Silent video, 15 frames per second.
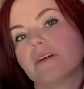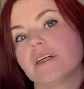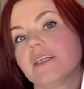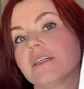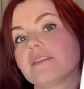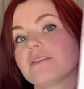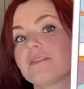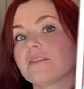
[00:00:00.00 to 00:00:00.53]

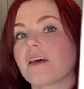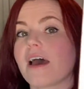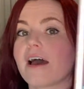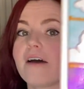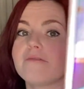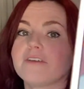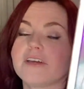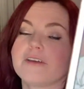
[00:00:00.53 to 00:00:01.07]
It's
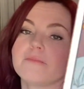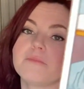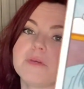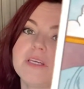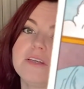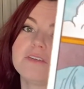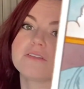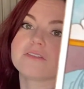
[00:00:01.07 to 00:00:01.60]
having
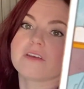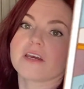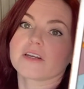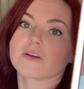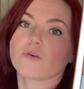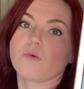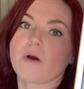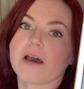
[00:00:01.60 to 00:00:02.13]
peace and
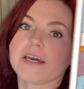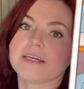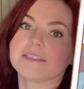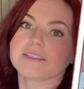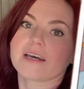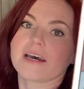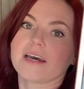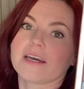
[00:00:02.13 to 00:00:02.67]
quiet
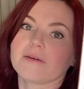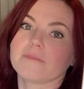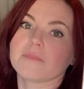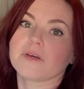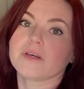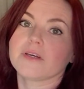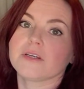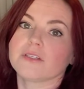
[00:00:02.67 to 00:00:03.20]
time
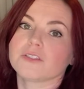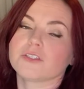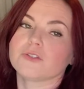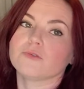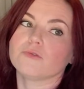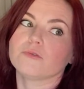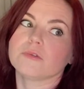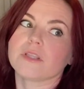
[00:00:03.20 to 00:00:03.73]

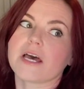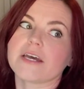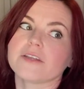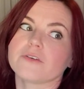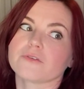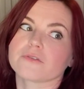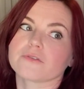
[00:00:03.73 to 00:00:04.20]
to let your